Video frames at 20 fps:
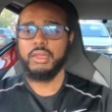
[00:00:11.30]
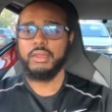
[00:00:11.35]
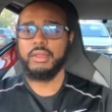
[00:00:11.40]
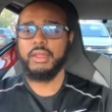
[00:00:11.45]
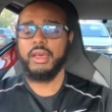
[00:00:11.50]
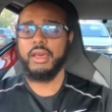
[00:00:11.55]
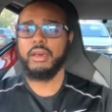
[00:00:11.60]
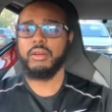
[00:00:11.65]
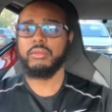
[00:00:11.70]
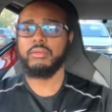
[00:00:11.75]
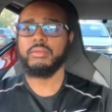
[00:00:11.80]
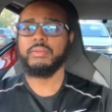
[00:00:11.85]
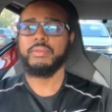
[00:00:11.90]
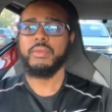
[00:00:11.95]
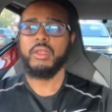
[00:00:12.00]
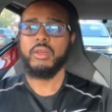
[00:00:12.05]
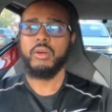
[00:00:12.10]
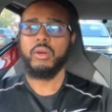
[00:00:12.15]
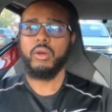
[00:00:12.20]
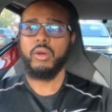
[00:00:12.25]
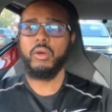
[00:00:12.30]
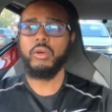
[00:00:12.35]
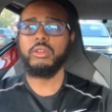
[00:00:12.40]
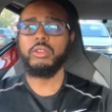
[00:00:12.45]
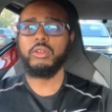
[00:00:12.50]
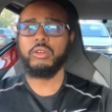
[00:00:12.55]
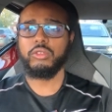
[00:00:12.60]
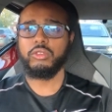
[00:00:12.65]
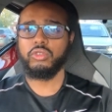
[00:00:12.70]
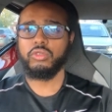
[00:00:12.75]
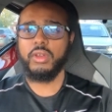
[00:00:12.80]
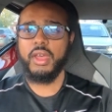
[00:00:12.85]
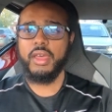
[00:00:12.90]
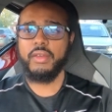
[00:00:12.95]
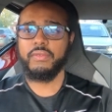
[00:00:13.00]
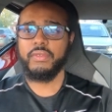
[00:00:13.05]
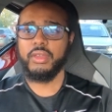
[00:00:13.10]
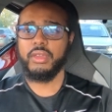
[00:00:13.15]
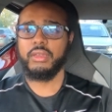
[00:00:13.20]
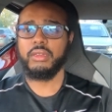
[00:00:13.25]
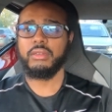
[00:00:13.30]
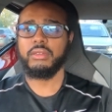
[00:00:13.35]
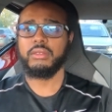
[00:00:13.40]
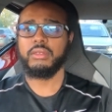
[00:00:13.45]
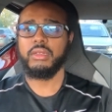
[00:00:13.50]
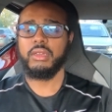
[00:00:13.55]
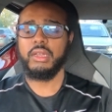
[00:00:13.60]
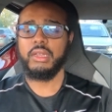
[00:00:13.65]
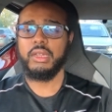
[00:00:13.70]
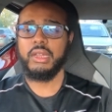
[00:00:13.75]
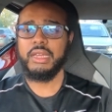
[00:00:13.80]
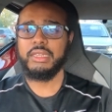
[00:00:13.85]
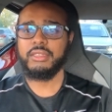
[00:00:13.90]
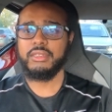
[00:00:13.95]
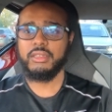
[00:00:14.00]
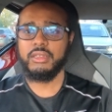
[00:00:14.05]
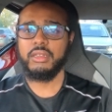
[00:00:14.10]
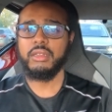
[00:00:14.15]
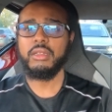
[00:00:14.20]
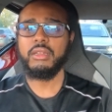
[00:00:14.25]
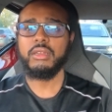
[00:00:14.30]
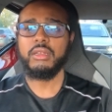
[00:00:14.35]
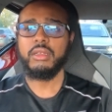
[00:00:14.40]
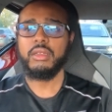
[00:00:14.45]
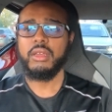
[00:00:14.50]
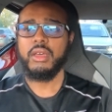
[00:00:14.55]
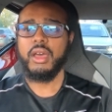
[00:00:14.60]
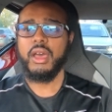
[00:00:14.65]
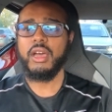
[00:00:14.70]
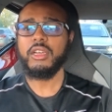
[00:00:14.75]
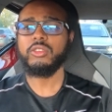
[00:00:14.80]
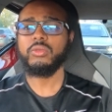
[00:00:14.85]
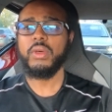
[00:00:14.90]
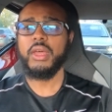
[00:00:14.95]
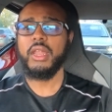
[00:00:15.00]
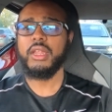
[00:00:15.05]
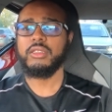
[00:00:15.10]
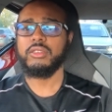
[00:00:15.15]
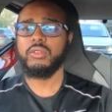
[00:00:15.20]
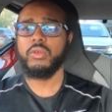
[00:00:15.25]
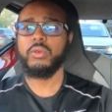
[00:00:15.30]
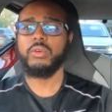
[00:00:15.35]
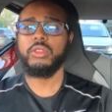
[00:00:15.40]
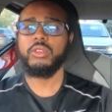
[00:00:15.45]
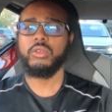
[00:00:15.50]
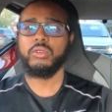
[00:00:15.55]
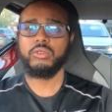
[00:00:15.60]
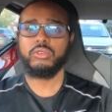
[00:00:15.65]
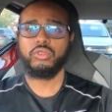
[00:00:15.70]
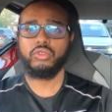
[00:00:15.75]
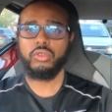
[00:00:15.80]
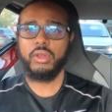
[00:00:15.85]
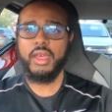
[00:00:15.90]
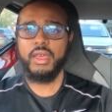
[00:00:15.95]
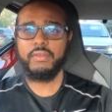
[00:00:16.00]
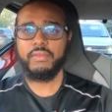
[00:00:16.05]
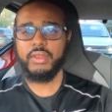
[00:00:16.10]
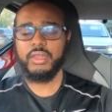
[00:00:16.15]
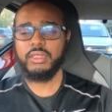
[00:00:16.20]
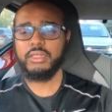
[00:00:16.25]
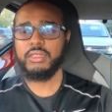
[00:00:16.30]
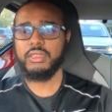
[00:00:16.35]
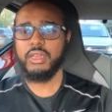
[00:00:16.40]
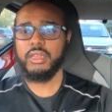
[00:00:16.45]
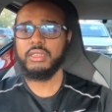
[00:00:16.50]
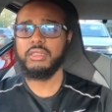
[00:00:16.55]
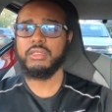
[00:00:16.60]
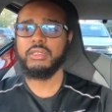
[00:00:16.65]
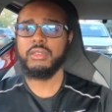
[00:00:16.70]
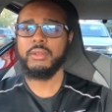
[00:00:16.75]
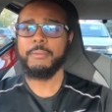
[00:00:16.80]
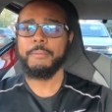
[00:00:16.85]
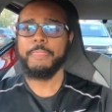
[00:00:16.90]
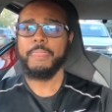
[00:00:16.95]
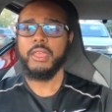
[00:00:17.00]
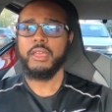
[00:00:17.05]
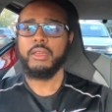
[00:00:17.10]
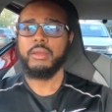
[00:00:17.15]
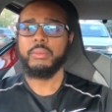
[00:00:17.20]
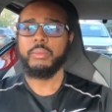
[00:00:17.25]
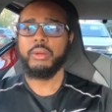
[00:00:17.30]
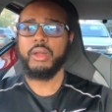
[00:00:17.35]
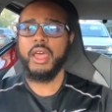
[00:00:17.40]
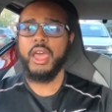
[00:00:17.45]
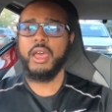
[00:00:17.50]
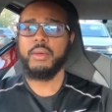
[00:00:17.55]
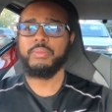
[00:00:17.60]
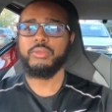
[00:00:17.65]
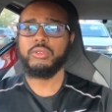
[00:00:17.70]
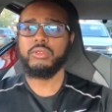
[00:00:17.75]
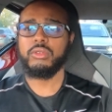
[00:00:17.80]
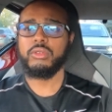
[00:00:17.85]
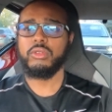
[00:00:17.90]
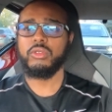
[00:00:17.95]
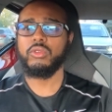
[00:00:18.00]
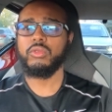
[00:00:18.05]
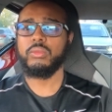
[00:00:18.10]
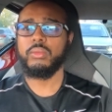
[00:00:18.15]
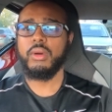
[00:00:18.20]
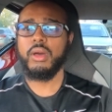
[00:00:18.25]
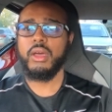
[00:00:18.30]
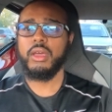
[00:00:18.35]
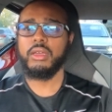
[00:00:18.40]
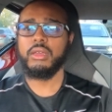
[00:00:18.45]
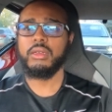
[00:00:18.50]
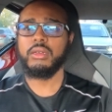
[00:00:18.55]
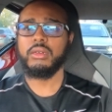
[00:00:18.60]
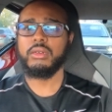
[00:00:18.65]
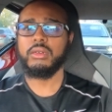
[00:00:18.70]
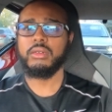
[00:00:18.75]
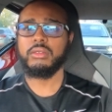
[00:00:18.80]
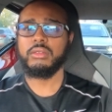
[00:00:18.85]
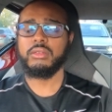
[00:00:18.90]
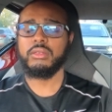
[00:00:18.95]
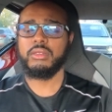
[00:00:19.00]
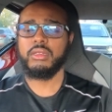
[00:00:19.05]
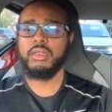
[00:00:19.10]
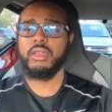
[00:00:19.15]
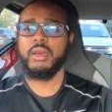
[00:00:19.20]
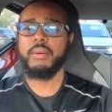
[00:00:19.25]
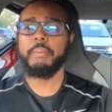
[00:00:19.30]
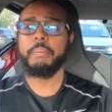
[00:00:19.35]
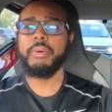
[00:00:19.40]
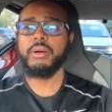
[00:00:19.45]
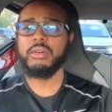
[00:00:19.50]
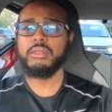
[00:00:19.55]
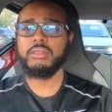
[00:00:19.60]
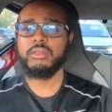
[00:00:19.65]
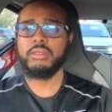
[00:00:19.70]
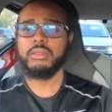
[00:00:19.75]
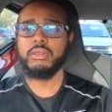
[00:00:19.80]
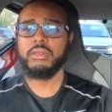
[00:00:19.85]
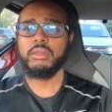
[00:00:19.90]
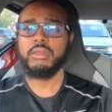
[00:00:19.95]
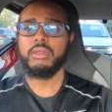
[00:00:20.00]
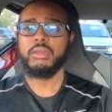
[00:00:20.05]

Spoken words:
Now on your driving lesson as well as on your driving test, perhaps you might see a bus